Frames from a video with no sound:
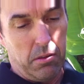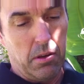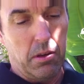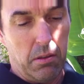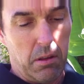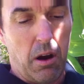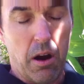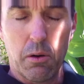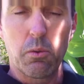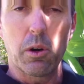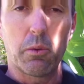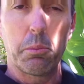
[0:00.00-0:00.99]
the
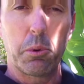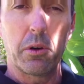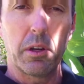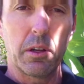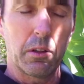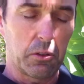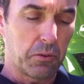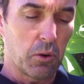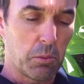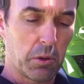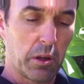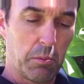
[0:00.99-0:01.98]
hard work we put into this
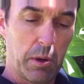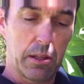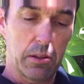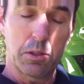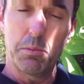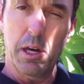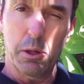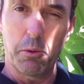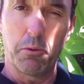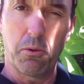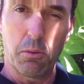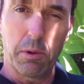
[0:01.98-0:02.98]
formula to make this mesh
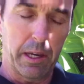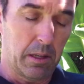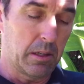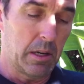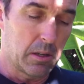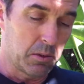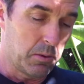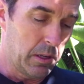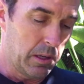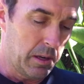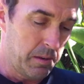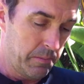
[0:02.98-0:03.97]
perform like it does,
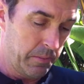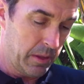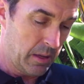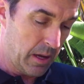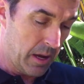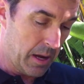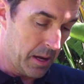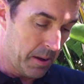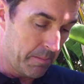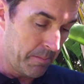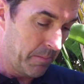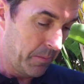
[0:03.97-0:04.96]
really.
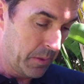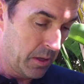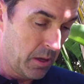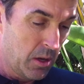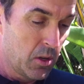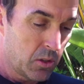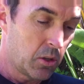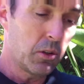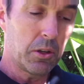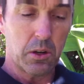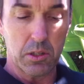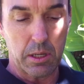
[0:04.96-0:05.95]
So
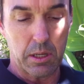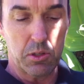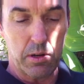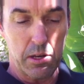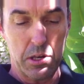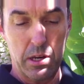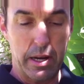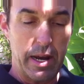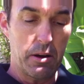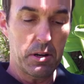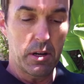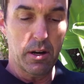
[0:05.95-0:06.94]
you'll notice I'm stretching it
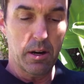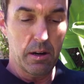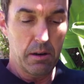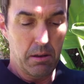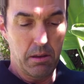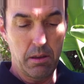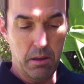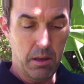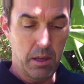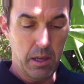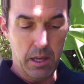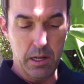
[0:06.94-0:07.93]
out here,
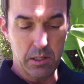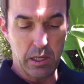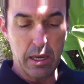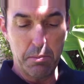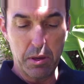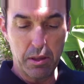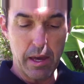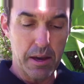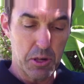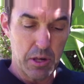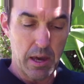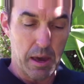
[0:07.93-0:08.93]
and it's keeping
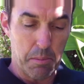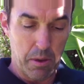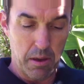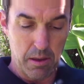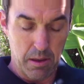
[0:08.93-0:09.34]
that shape.